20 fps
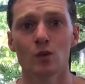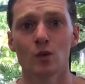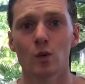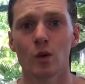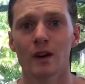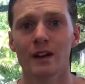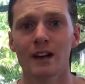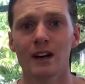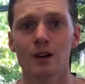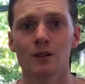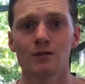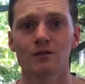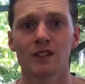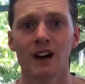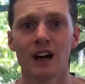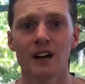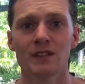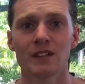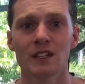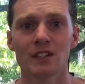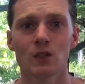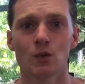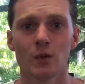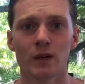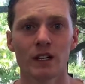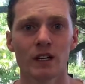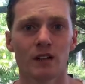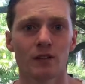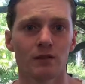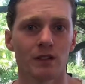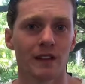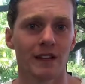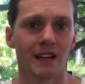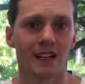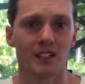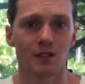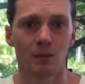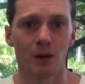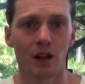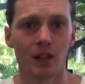work out five days a week for the
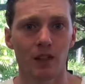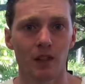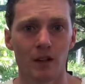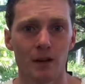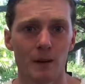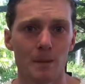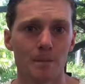next month,